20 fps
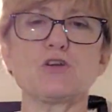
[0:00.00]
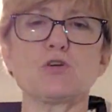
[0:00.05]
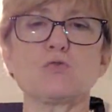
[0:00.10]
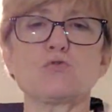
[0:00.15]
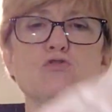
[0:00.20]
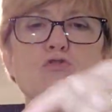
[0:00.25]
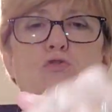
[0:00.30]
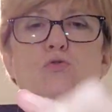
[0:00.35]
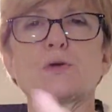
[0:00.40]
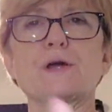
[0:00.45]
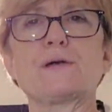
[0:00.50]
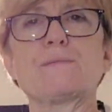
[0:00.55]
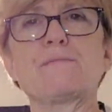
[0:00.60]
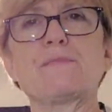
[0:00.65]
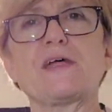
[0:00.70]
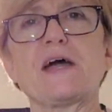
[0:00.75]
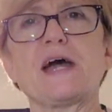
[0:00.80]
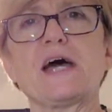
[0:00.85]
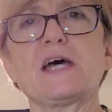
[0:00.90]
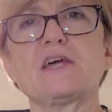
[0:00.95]
you trim
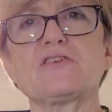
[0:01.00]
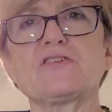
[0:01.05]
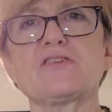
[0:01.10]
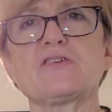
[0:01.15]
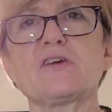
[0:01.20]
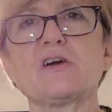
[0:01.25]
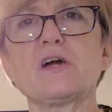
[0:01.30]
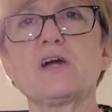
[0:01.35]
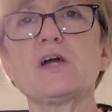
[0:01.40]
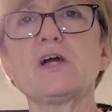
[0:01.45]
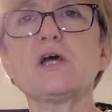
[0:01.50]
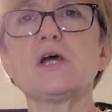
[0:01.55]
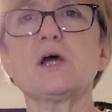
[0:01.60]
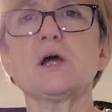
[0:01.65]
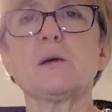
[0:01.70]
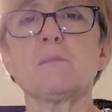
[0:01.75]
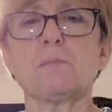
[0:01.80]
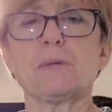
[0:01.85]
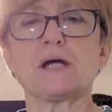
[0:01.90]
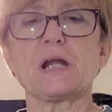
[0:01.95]
that,
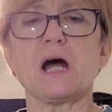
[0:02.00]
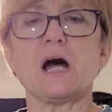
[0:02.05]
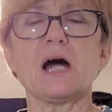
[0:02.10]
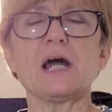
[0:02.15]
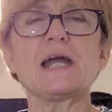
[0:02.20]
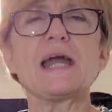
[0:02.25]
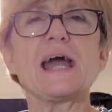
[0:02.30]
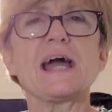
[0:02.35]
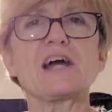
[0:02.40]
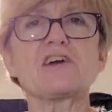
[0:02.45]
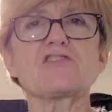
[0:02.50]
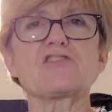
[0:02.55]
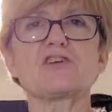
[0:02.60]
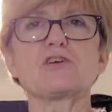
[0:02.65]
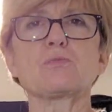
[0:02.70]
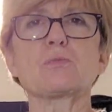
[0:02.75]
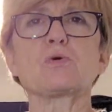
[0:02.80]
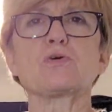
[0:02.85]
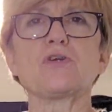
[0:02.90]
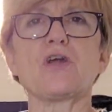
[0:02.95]
but I
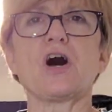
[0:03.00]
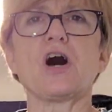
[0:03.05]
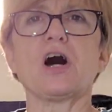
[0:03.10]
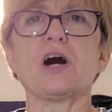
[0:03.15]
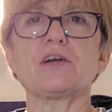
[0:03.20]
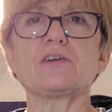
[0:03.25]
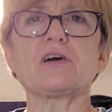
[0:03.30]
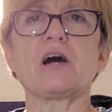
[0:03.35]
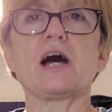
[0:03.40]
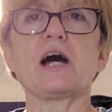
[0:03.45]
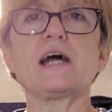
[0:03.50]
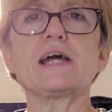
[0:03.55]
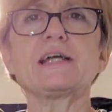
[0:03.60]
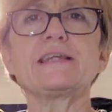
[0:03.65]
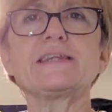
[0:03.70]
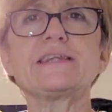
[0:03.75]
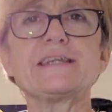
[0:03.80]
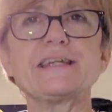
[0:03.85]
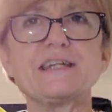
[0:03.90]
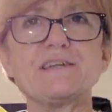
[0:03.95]
actually will not. I
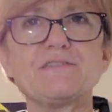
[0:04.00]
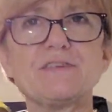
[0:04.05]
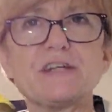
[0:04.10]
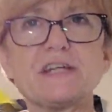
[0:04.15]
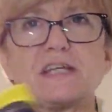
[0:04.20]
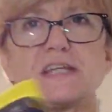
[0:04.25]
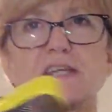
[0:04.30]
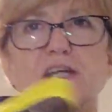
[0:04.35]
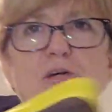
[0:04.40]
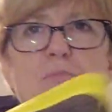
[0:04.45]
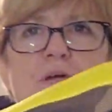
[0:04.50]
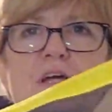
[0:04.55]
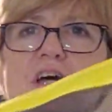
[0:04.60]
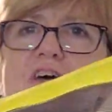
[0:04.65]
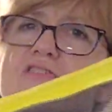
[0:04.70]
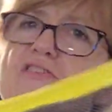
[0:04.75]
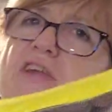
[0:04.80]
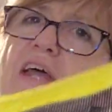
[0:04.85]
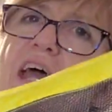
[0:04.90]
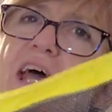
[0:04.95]
leave it in there
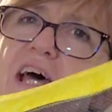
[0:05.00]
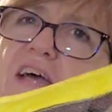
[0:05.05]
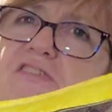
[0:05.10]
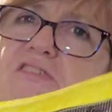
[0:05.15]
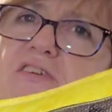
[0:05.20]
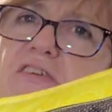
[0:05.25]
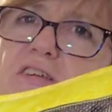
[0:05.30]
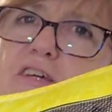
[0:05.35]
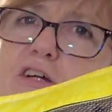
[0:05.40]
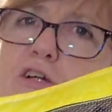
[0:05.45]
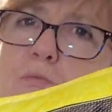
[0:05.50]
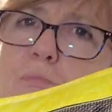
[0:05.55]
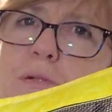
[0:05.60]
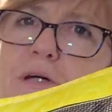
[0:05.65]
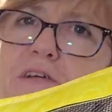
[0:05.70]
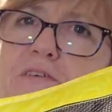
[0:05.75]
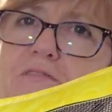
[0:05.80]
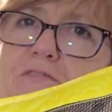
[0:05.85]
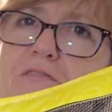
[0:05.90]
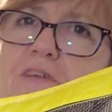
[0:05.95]
because it adds a little
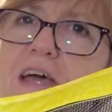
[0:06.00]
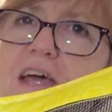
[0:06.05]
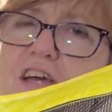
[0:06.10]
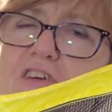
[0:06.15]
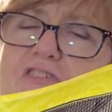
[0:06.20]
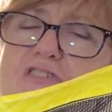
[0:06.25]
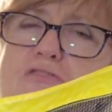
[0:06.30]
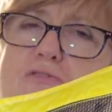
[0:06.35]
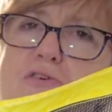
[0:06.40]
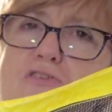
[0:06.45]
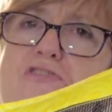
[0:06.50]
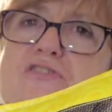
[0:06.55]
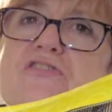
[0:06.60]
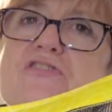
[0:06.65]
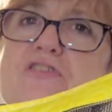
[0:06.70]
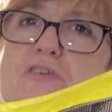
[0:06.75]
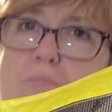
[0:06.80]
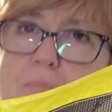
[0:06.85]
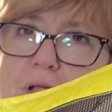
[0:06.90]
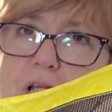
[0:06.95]
bit of extra
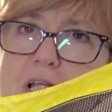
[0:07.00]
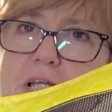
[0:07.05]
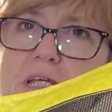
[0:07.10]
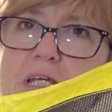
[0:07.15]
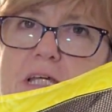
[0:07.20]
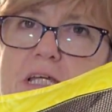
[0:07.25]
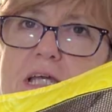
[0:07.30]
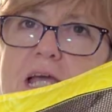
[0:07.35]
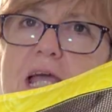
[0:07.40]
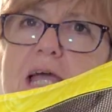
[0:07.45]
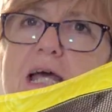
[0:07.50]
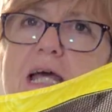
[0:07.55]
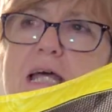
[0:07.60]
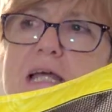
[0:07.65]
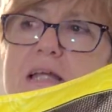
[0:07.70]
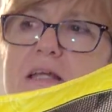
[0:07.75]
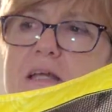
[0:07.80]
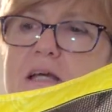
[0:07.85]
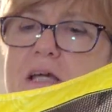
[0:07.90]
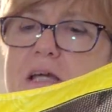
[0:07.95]
stability
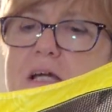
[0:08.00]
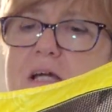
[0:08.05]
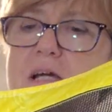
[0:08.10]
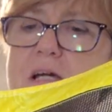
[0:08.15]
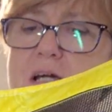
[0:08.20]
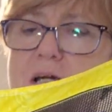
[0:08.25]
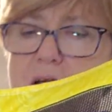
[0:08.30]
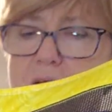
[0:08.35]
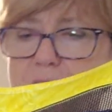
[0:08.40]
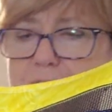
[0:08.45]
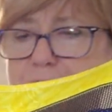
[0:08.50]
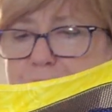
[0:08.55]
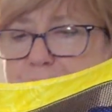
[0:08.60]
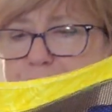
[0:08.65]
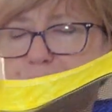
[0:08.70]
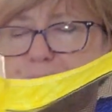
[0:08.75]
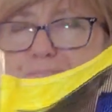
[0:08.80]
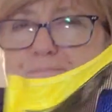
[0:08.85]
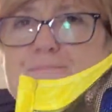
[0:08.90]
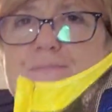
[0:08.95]
and
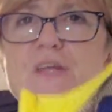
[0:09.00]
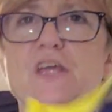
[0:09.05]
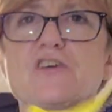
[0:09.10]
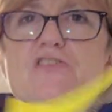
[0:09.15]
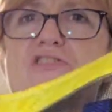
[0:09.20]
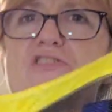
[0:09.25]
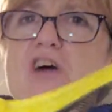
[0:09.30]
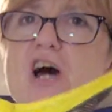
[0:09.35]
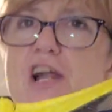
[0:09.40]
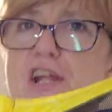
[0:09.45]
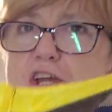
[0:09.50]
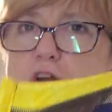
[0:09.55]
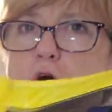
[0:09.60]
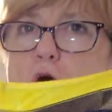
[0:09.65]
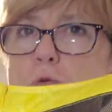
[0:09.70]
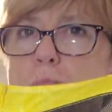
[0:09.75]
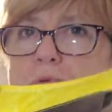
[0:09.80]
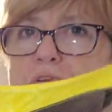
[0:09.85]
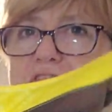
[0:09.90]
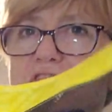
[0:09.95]
is not an open